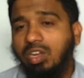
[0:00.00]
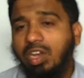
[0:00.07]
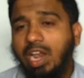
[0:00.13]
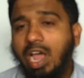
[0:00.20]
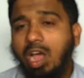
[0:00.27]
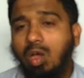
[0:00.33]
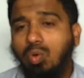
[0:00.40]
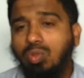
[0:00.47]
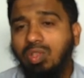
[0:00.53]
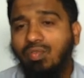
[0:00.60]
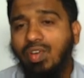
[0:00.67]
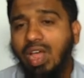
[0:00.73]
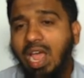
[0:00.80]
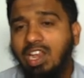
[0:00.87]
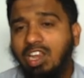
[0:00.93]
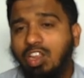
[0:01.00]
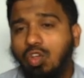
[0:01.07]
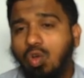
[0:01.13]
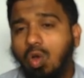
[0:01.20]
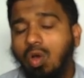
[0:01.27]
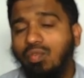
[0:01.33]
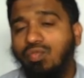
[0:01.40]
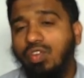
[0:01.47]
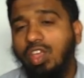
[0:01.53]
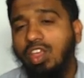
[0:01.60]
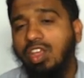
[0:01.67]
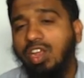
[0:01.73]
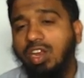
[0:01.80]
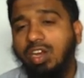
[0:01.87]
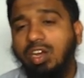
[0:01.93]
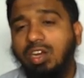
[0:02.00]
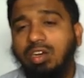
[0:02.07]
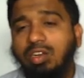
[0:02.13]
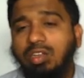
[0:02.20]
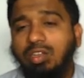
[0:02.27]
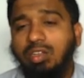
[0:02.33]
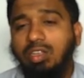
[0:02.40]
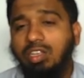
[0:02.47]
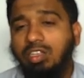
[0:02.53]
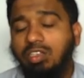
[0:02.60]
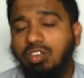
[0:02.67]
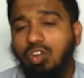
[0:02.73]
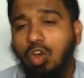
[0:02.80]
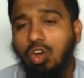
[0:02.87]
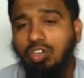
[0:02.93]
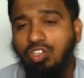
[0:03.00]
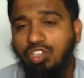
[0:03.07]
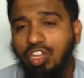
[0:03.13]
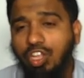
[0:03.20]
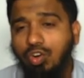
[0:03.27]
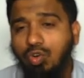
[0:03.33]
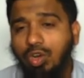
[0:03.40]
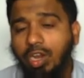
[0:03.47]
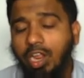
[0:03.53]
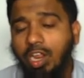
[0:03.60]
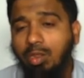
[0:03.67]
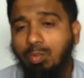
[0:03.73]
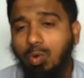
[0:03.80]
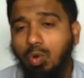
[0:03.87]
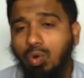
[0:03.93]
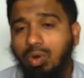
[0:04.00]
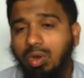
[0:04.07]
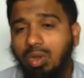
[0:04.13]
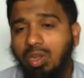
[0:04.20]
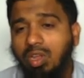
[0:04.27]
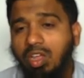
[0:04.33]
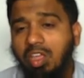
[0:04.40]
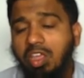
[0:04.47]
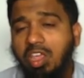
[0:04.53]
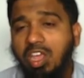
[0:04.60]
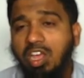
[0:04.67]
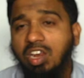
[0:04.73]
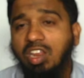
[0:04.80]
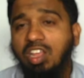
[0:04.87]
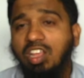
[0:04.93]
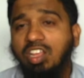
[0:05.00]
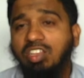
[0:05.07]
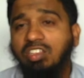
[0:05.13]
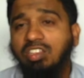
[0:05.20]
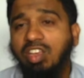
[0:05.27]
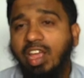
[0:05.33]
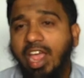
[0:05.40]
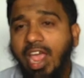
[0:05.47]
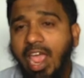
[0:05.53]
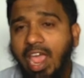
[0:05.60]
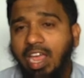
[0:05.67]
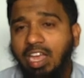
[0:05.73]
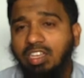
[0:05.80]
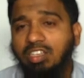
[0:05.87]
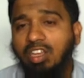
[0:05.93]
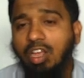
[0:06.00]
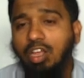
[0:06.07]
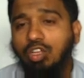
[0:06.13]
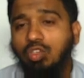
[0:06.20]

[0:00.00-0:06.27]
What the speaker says: now the value of here is not 0 anymore, here is x.